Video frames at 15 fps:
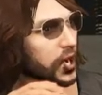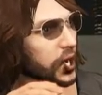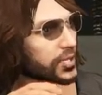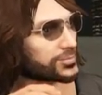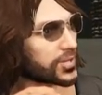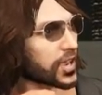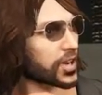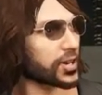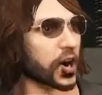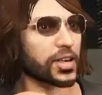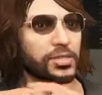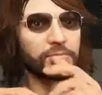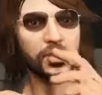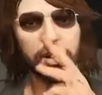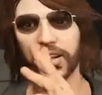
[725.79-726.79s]
is to get
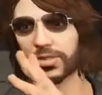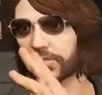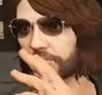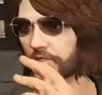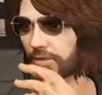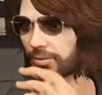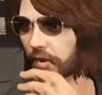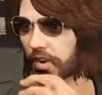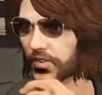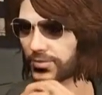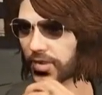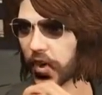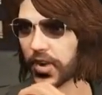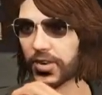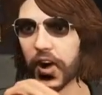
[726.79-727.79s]
our hands on a
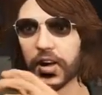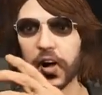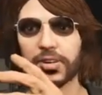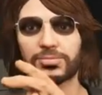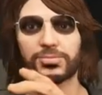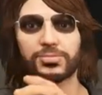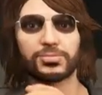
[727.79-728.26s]
Dubsta 2